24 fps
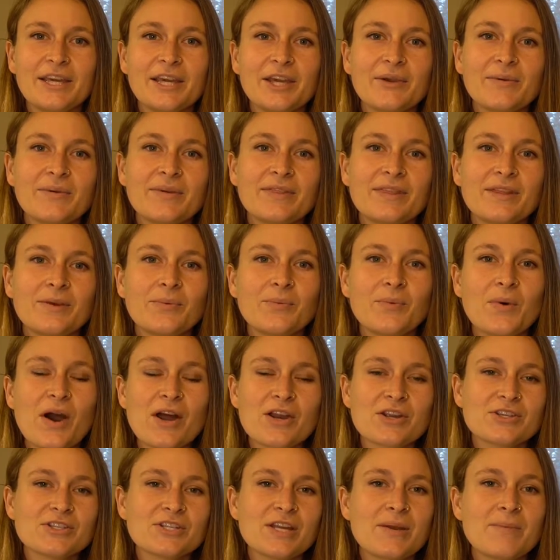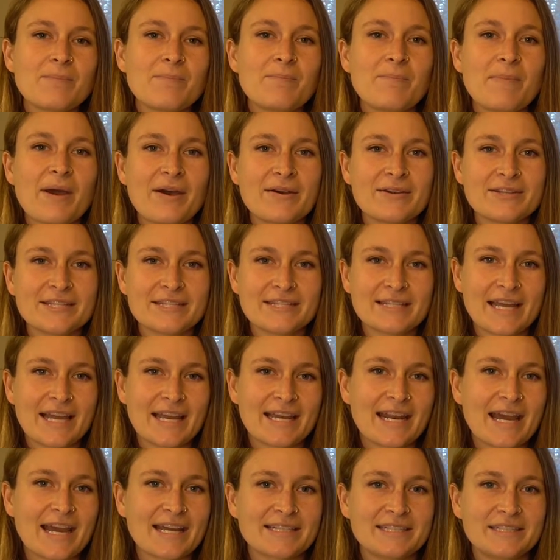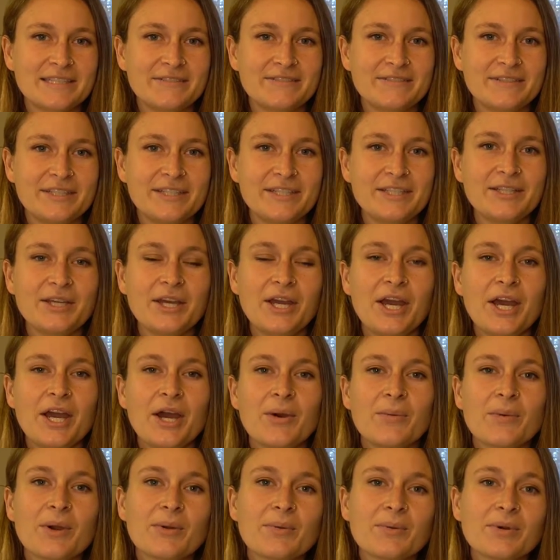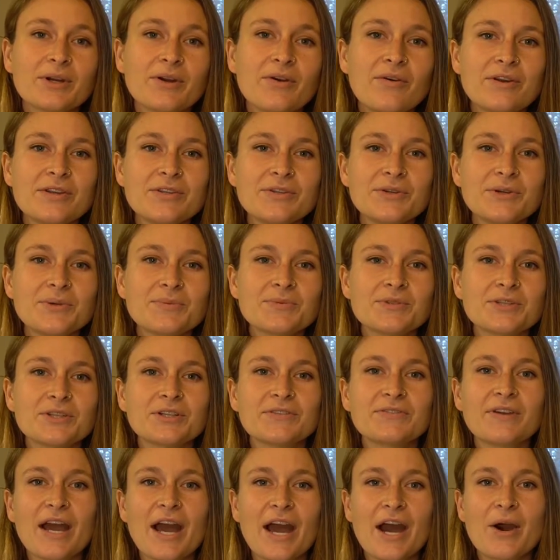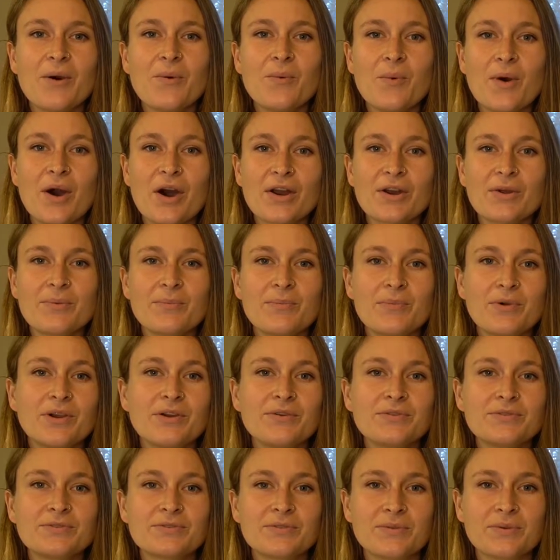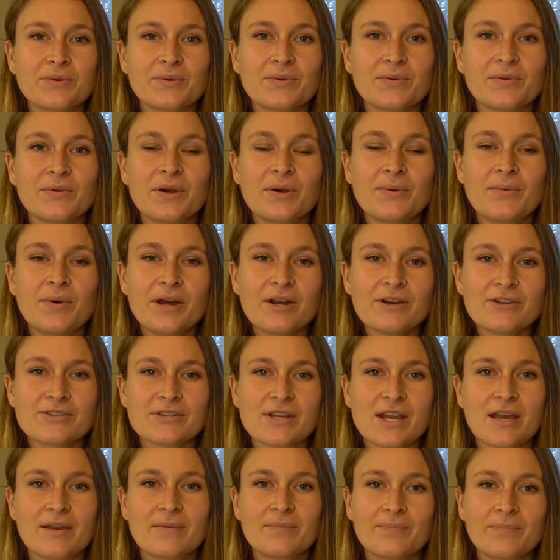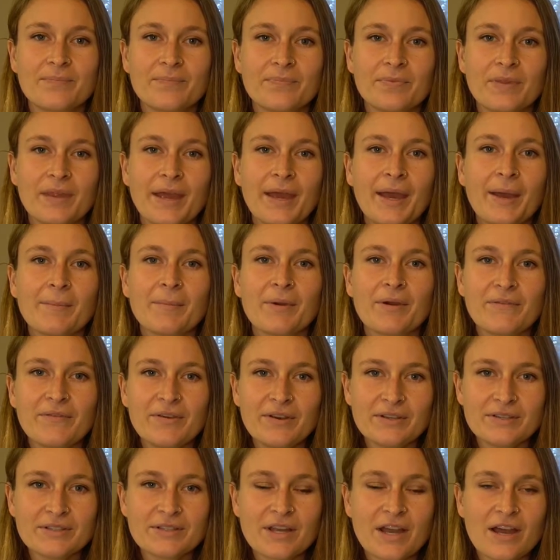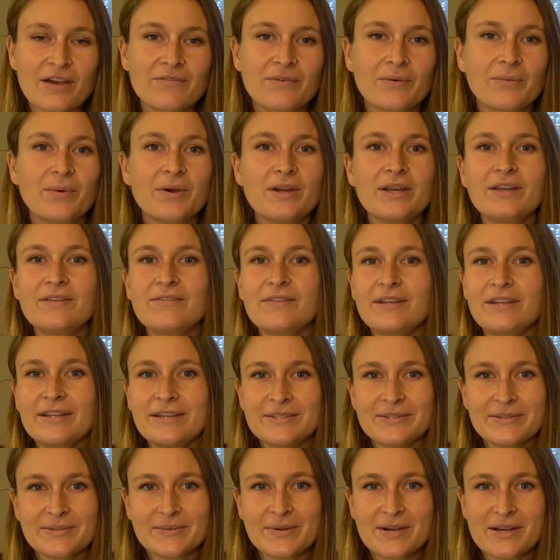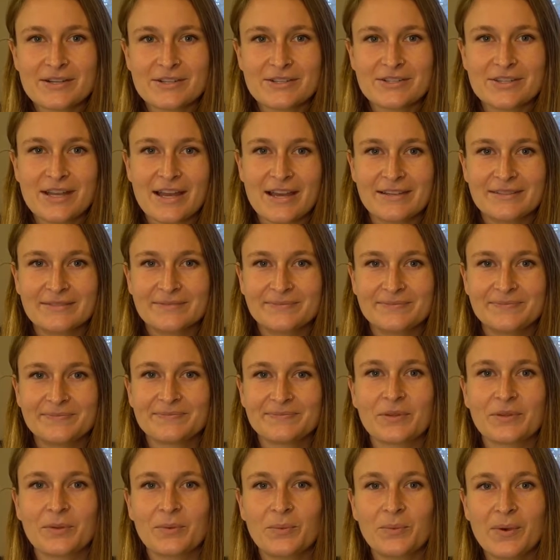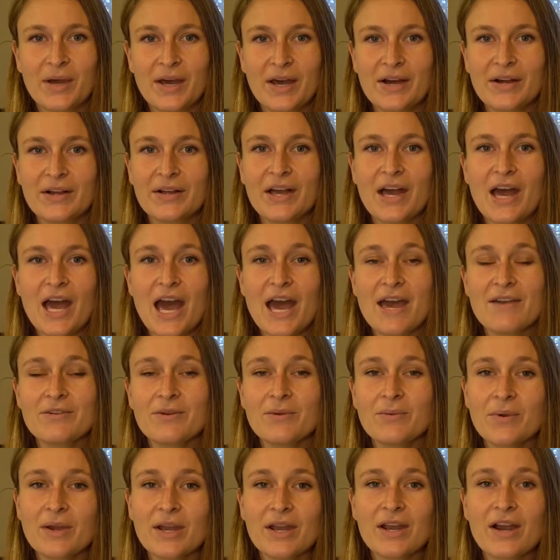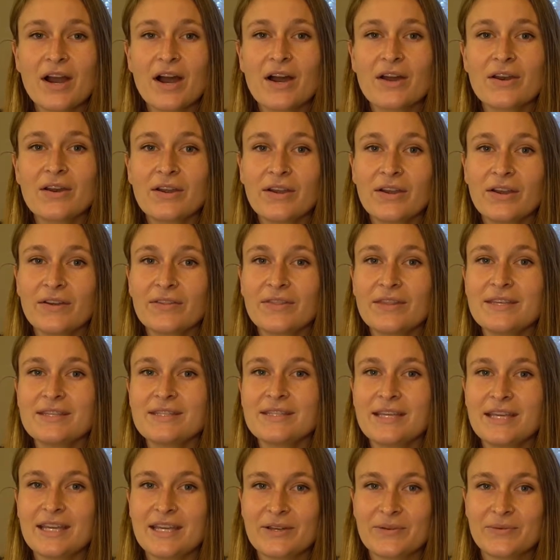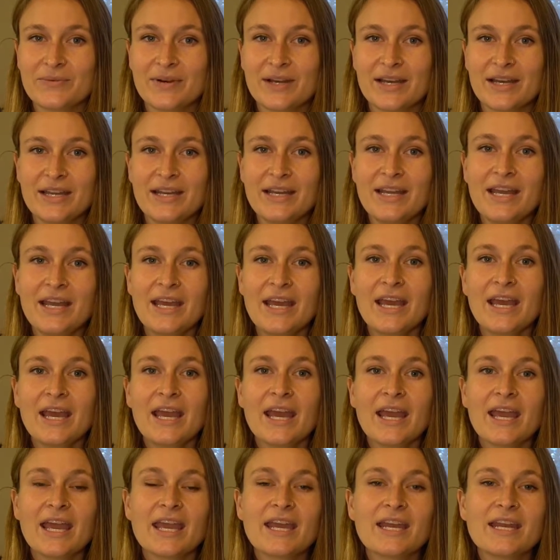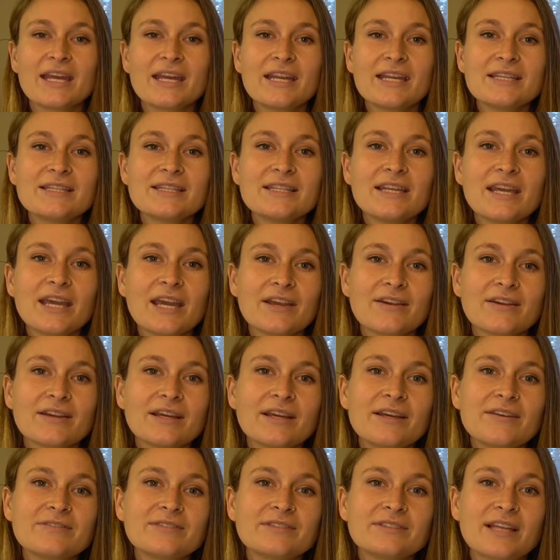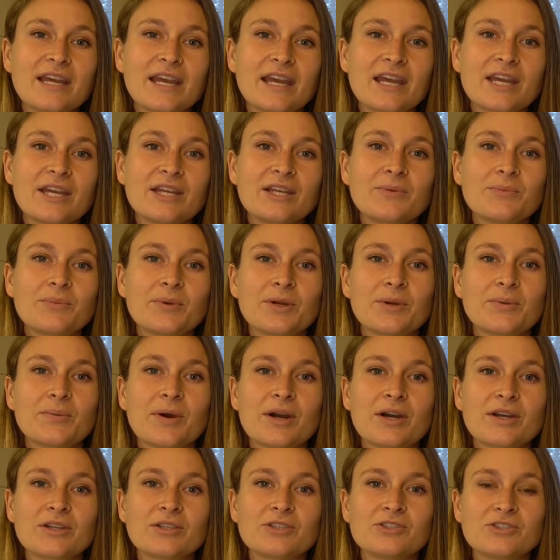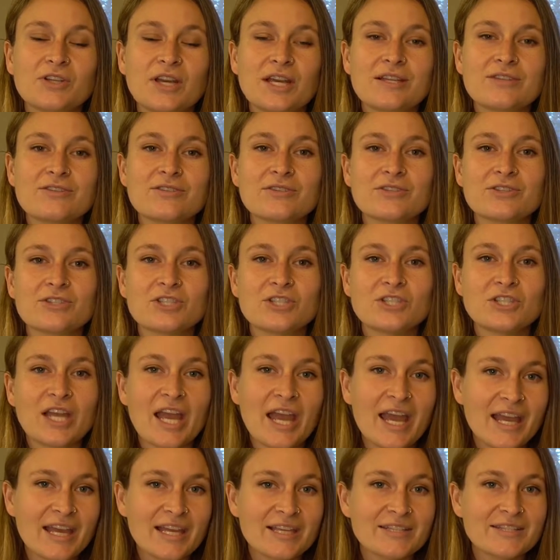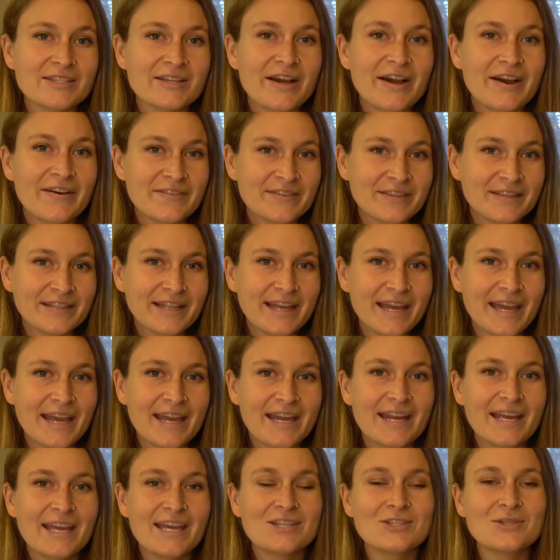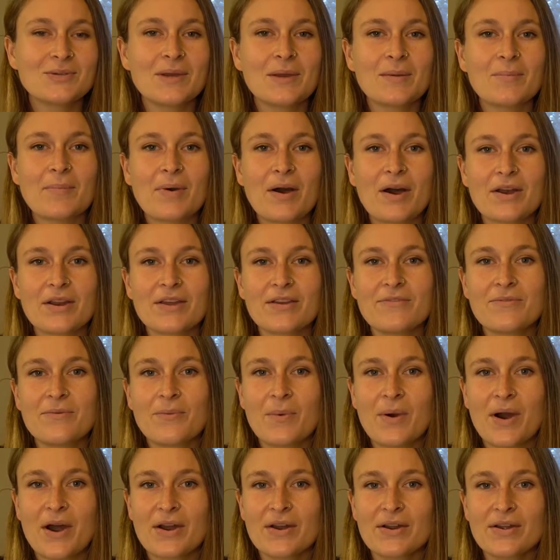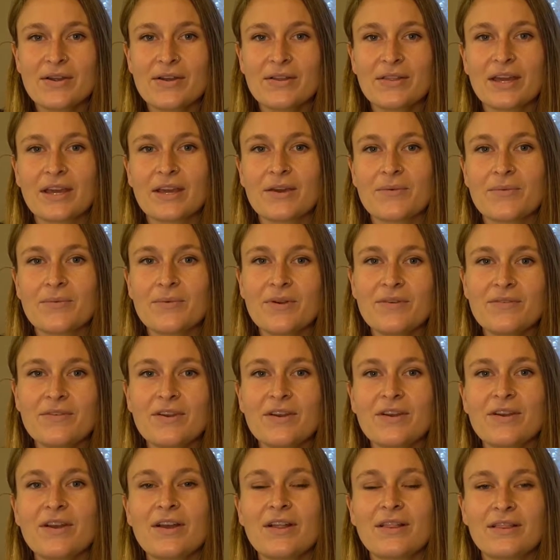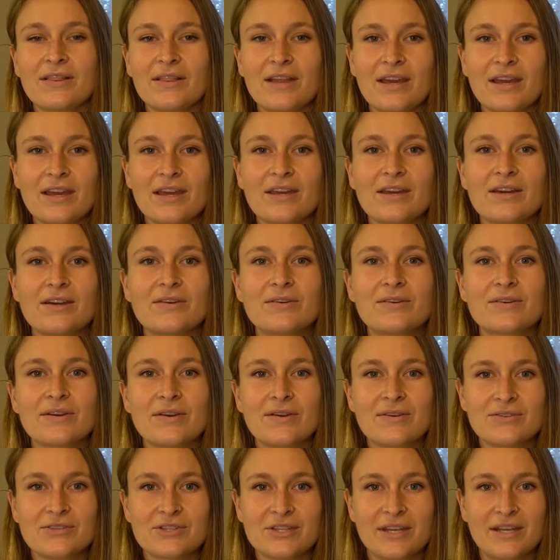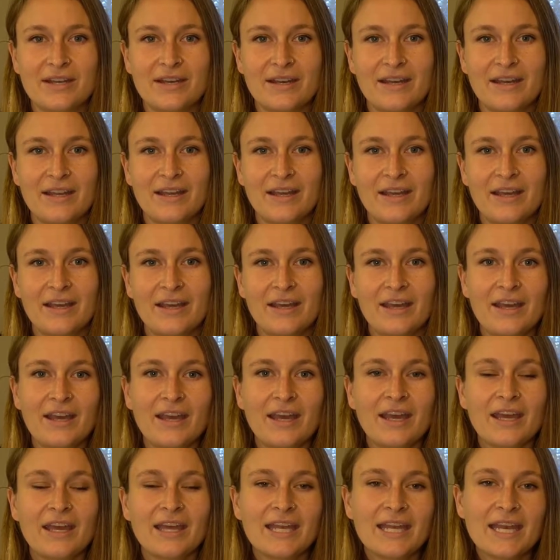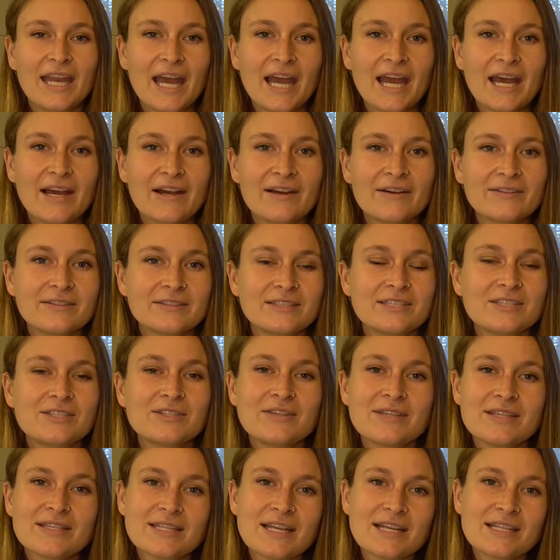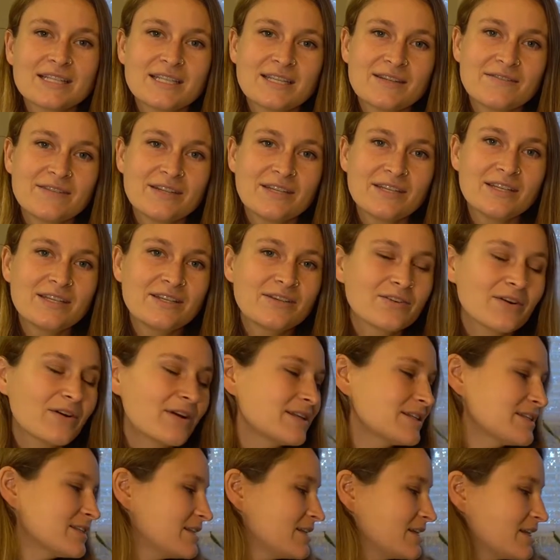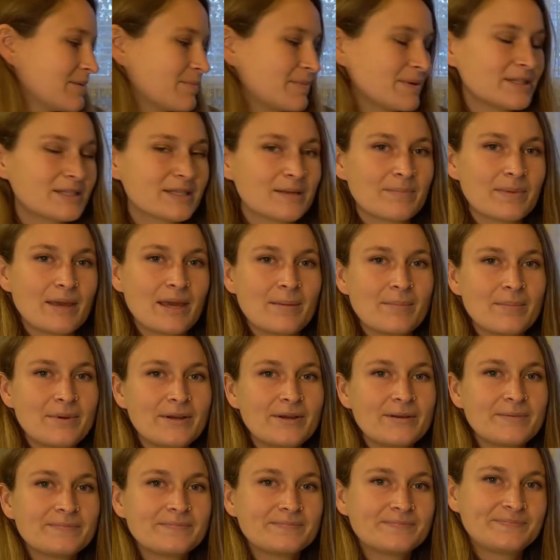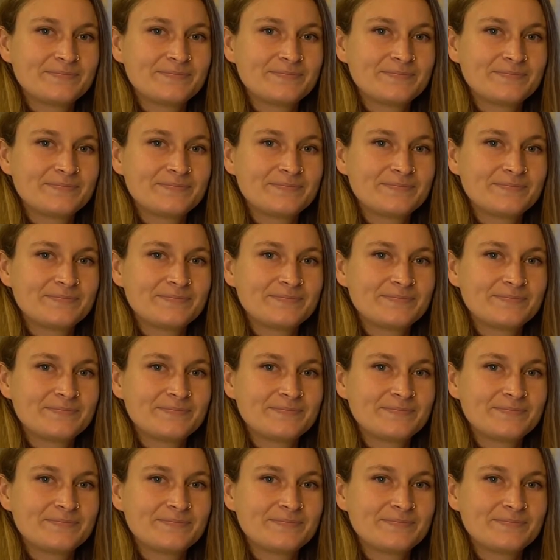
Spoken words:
here with the Watershed Mountain Slide activity where we're going to observe how water moves through a watershed. But first off, what even is a watershed? Well, everywhere on Earth is in one, and it is an area of land where water drains or sheds off the land into a body of water like a river, lake, or ocean. Now, to do this activity, you're going to need a piece of paper,